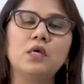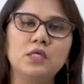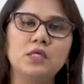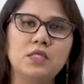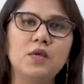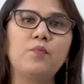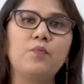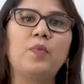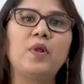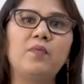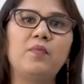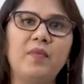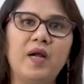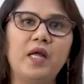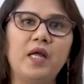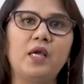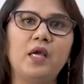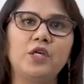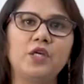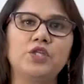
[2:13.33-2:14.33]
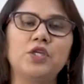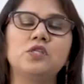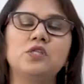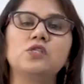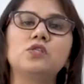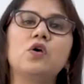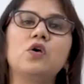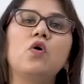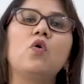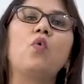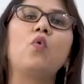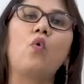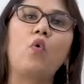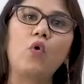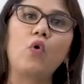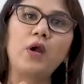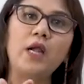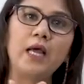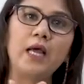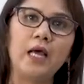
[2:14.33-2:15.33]
simple medications
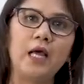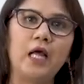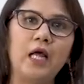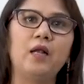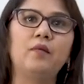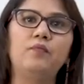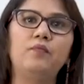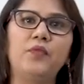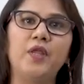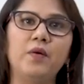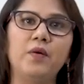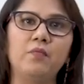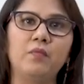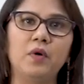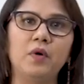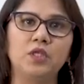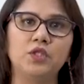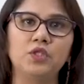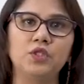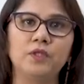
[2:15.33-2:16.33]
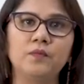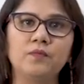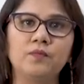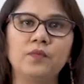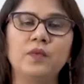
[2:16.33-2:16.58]
won't help them much.